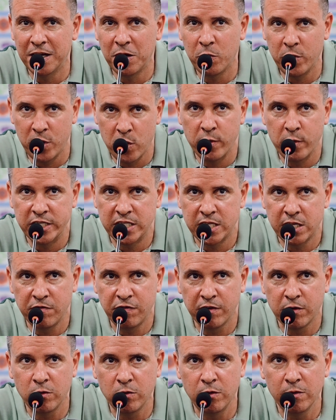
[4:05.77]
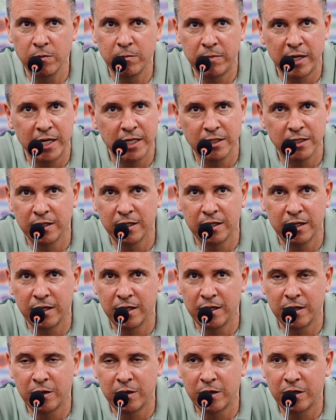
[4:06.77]
we know it's difficult, but
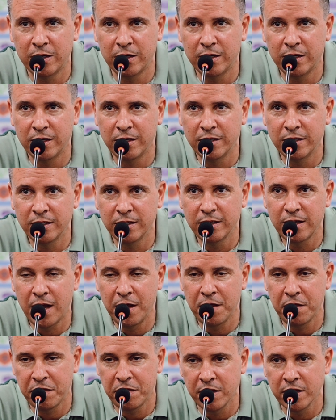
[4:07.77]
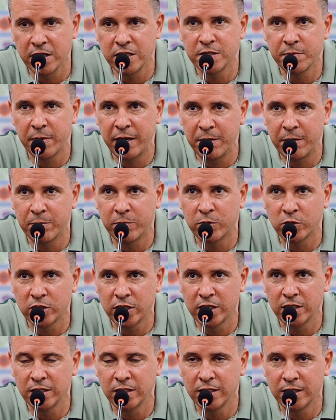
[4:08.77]
I think it's very
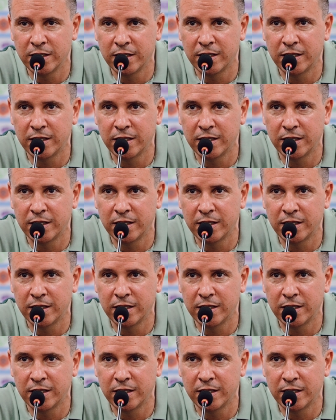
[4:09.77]
important